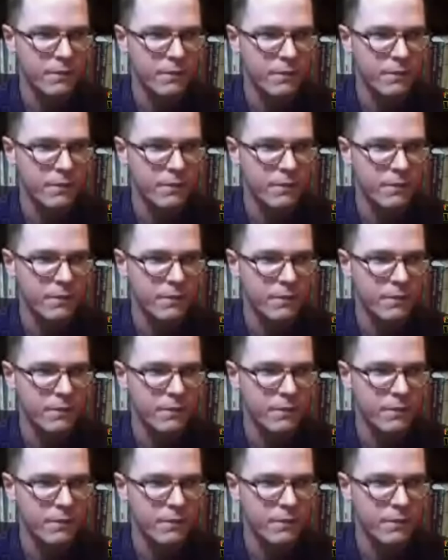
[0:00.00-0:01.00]
in
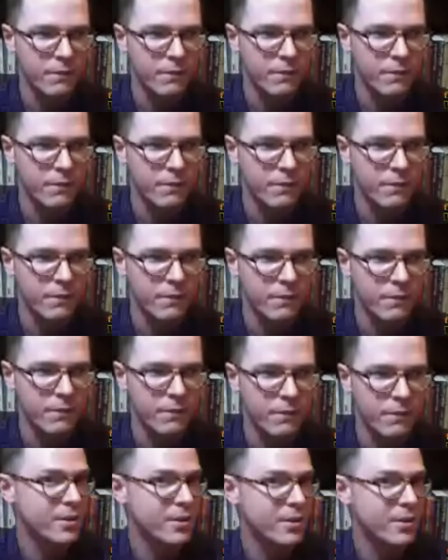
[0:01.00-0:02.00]
finding where, like you know,
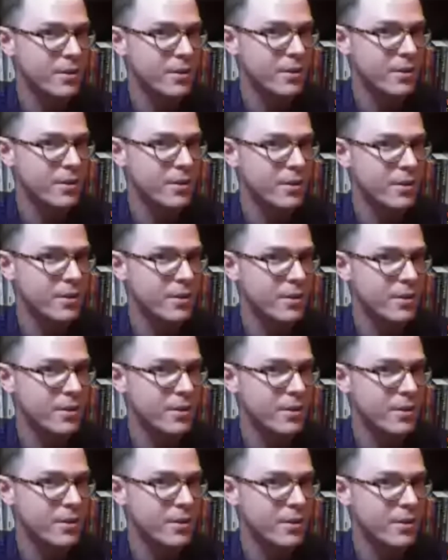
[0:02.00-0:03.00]
in the original
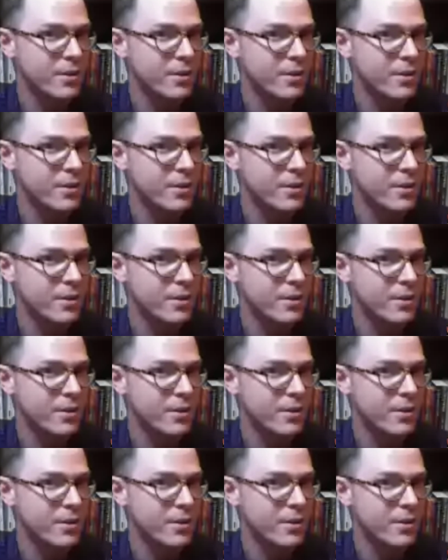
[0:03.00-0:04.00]
language, this word
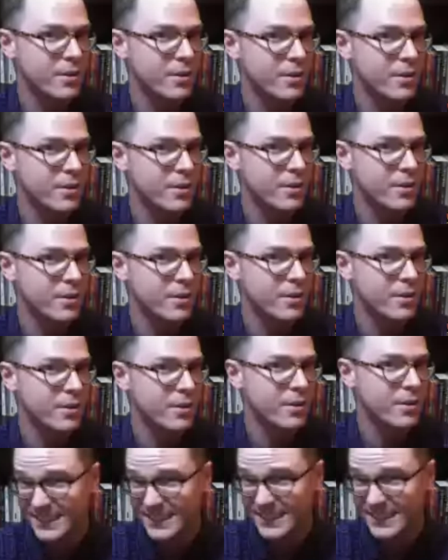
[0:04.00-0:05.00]
actually meant
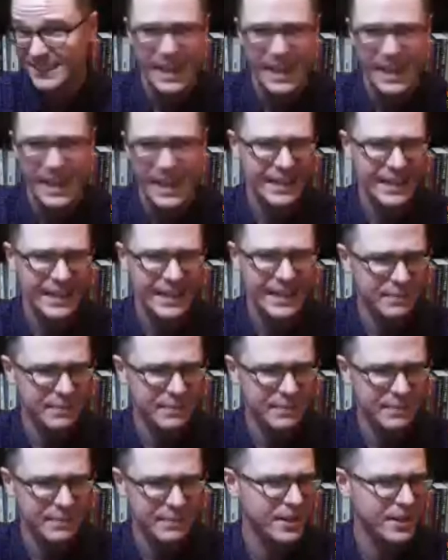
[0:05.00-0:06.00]
ice, and
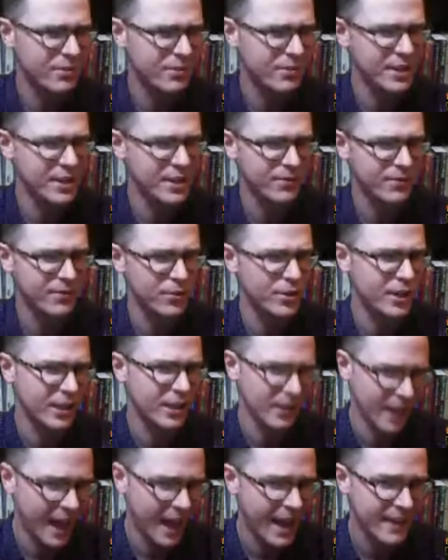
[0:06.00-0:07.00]
somehow that transferred to
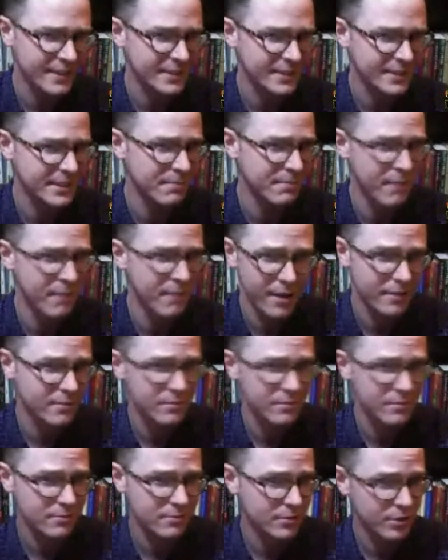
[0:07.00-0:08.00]
glass in the
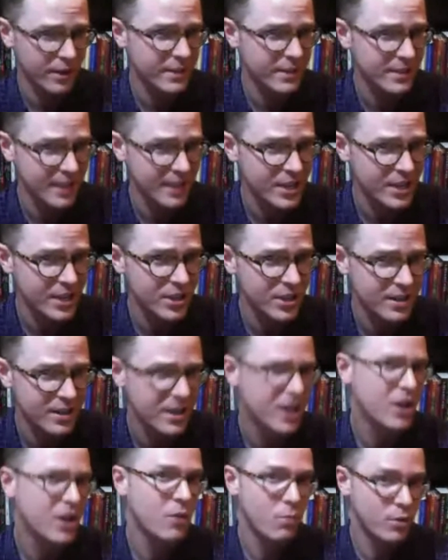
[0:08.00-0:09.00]
modern translation,
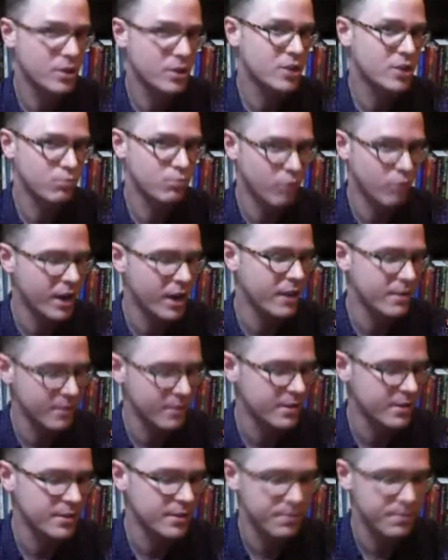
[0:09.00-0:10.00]
which is why
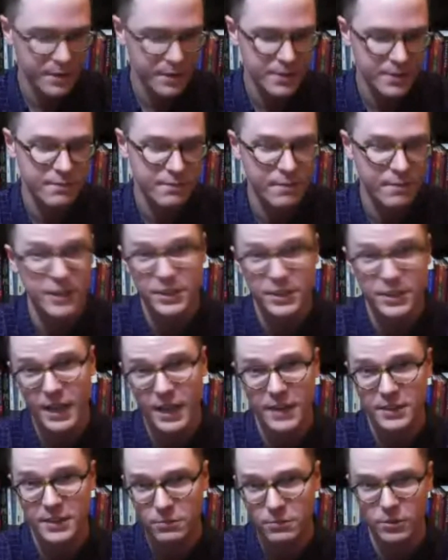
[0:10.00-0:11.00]
this piece of magic
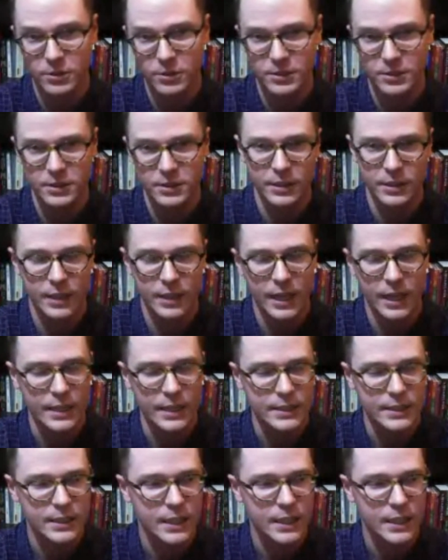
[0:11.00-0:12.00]
actually works on glass.